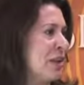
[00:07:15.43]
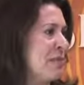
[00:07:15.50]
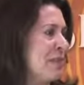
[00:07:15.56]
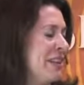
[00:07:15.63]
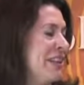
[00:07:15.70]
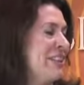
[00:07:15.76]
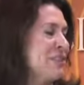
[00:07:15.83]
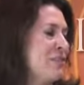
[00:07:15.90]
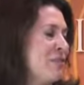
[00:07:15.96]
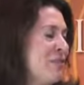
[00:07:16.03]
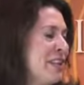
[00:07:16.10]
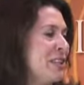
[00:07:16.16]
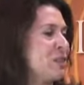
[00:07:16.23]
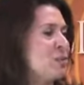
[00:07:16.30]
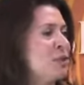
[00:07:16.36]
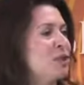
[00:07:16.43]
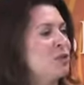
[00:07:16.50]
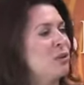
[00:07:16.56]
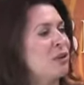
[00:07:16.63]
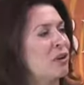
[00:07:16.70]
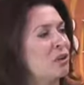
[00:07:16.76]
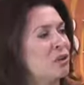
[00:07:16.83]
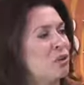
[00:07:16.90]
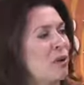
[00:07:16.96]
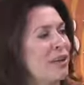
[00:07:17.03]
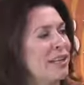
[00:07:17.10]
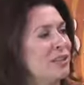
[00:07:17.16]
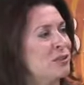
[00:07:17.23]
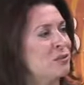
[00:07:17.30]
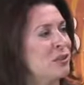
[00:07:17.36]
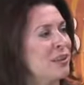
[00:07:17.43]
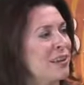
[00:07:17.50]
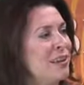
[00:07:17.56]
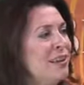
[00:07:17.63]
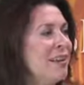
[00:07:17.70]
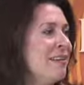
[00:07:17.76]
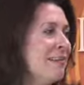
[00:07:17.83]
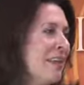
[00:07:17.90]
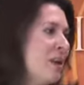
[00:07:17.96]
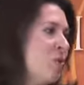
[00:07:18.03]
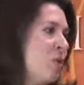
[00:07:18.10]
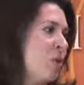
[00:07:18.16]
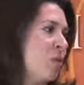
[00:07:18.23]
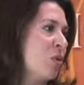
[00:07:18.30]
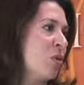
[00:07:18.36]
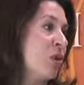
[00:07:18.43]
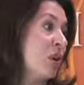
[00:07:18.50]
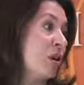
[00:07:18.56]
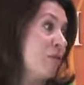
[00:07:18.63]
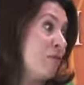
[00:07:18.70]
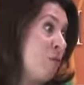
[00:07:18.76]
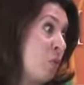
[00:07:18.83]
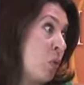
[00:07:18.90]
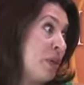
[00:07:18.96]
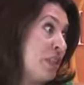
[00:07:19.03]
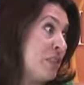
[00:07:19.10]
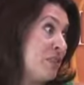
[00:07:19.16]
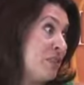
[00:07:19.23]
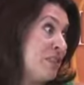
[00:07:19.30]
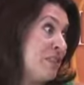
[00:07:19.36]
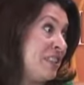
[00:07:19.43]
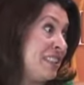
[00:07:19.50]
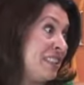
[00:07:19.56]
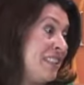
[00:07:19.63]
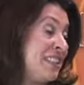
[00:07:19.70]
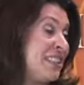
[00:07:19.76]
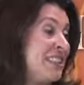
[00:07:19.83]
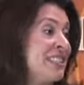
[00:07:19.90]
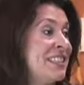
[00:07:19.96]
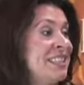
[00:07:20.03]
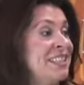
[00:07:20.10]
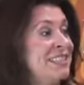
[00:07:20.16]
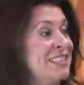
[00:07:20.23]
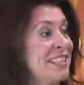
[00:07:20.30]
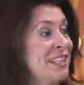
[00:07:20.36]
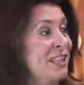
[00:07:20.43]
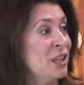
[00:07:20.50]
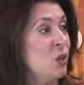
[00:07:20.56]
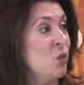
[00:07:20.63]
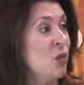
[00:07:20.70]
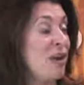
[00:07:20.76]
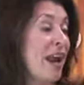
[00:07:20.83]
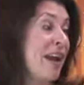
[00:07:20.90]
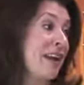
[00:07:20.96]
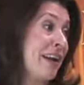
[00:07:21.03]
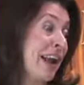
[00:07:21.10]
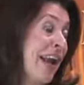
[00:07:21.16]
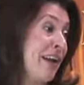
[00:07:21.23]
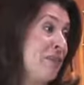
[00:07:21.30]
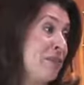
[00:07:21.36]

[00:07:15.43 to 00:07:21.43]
I mean, these are things we do in our 20s. We think when we're in our 40s, 50s, and 60s, we're not going to have